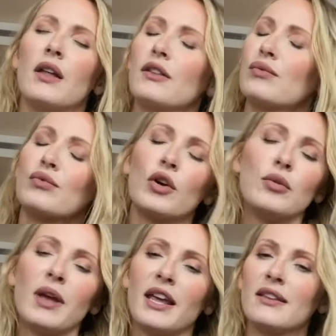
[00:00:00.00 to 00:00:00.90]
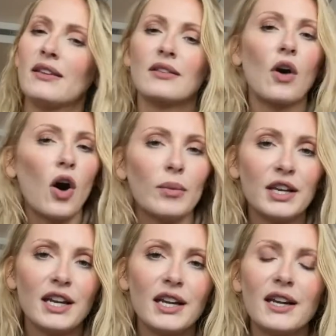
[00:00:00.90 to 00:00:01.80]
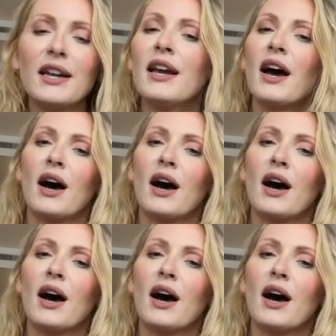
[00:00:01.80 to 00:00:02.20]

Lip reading: there's romance, there's comedy.